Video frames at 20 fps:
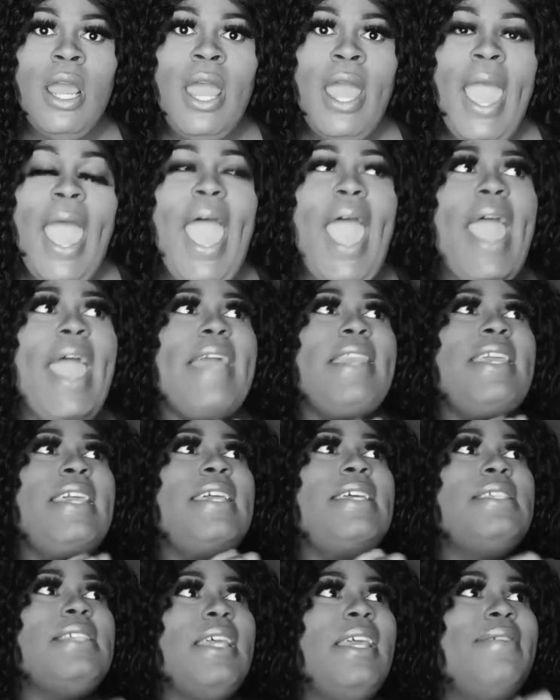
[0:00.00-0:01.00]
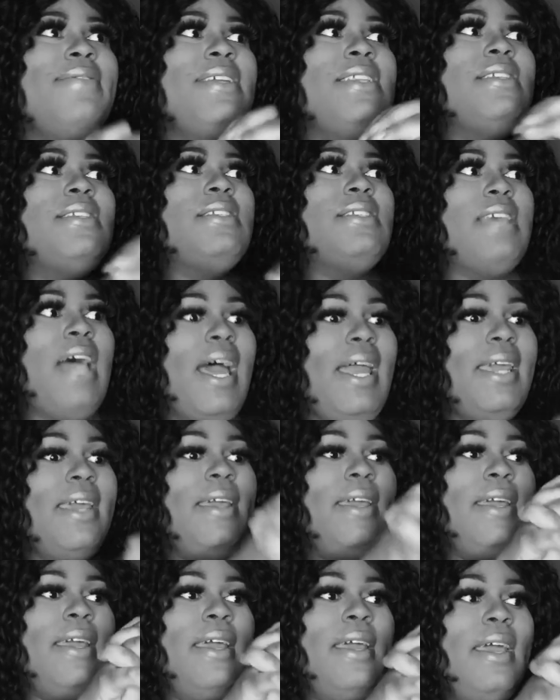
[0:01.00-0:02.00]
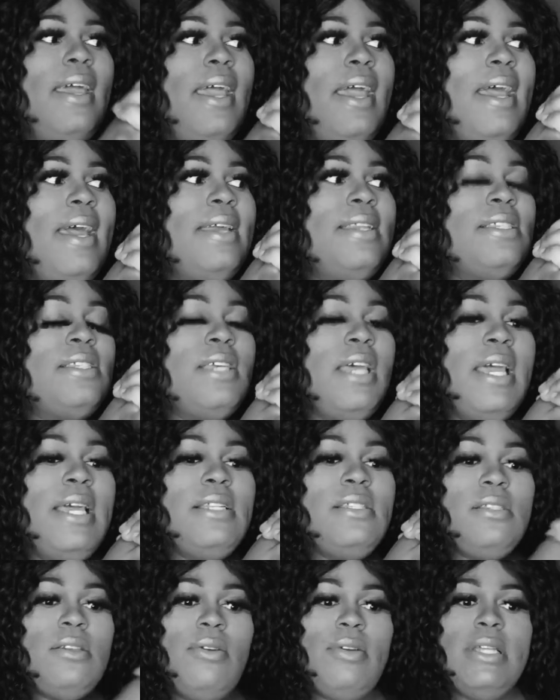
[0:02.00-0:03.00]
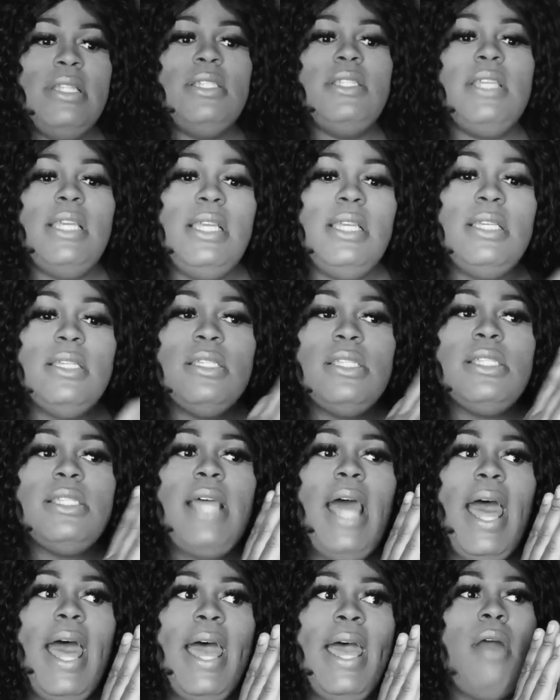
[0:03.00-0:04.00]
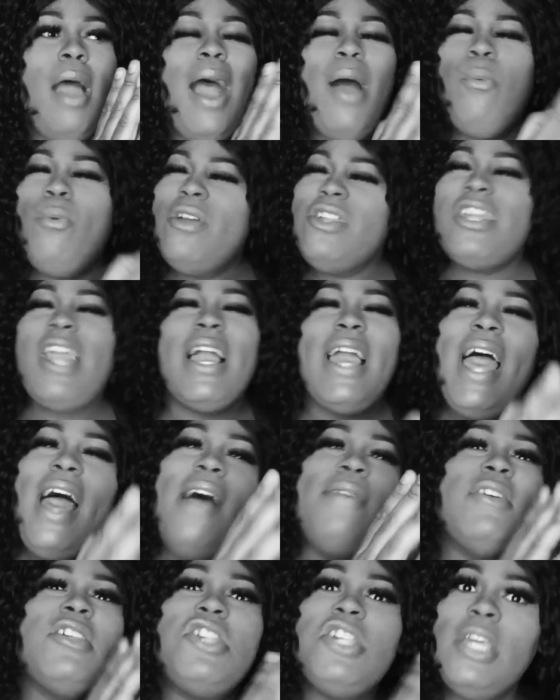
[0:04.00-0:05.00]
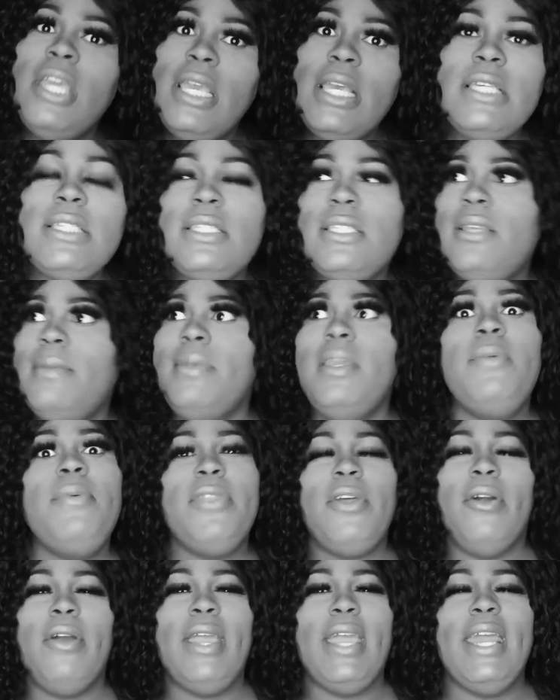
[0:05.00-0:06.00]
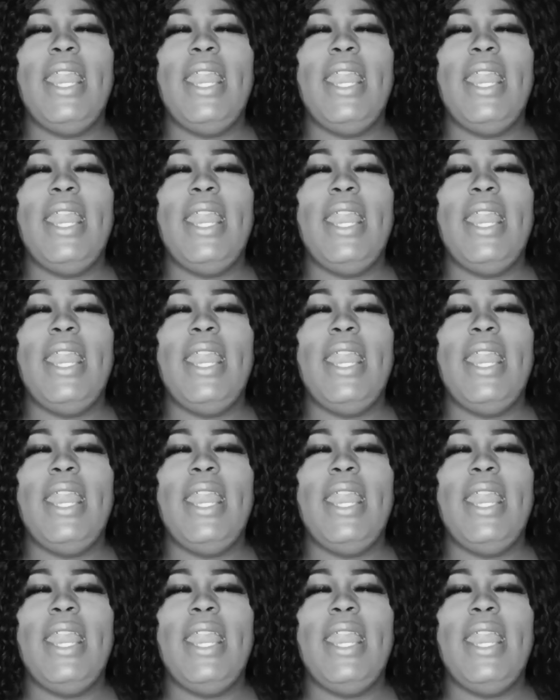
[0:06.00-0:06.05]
And he's even said it in certain scenes that, wish I could have a chance to be with her again.